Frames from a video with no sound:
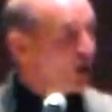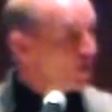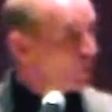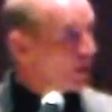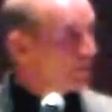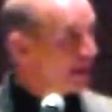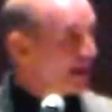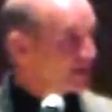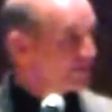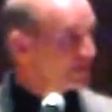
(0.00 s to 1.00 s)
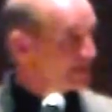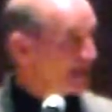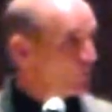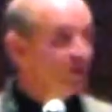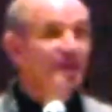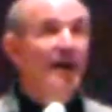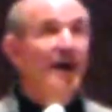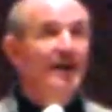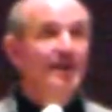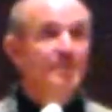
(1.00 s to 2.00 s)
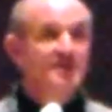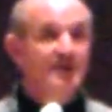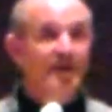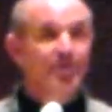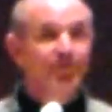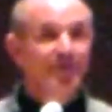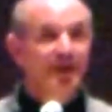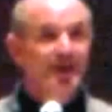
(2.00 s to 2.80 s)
all the way back to the time when God himself